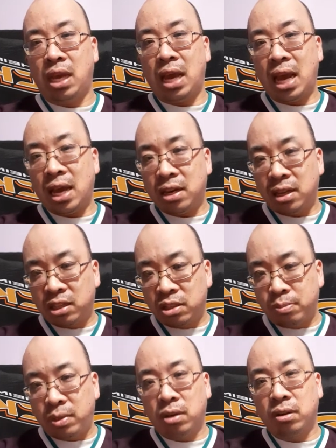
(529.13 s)
had
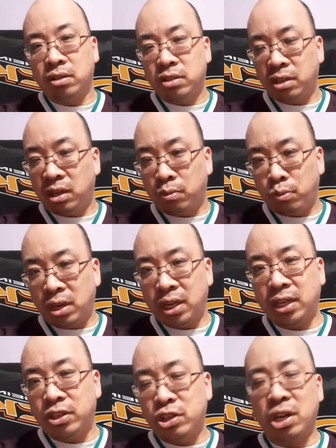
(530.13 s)
experiencing and
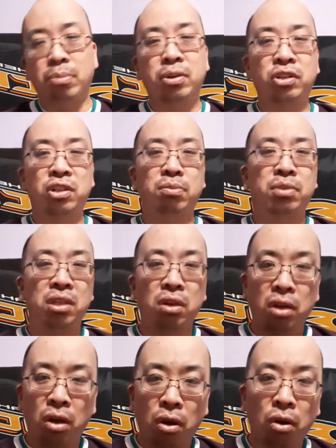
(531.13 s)
winning championships
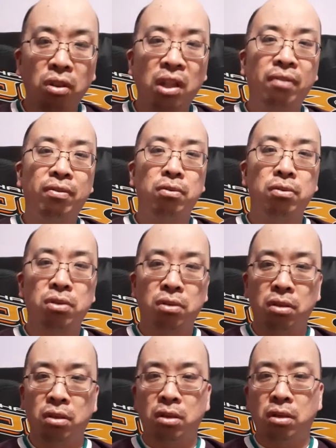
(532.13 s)
in all levels.
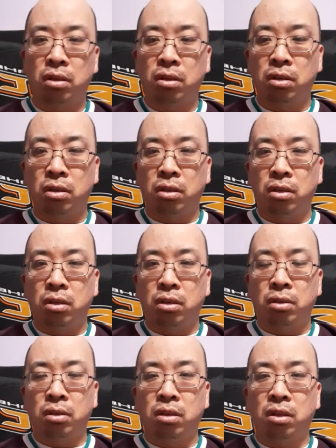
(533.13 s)

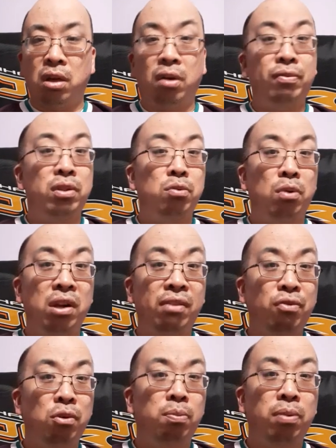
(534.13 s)
Of the
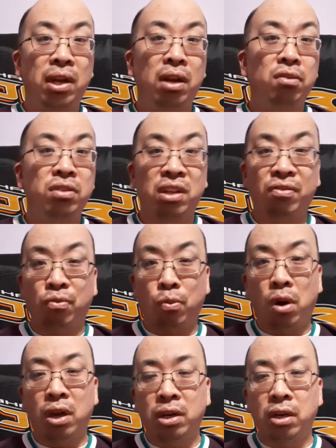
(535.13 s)
twenty-four players that have
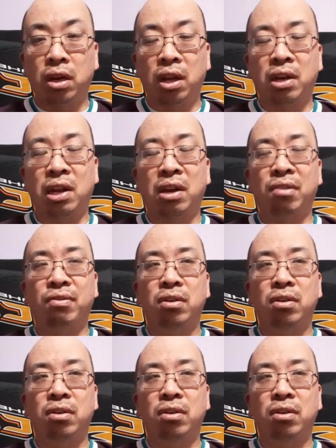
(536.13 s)
won, that have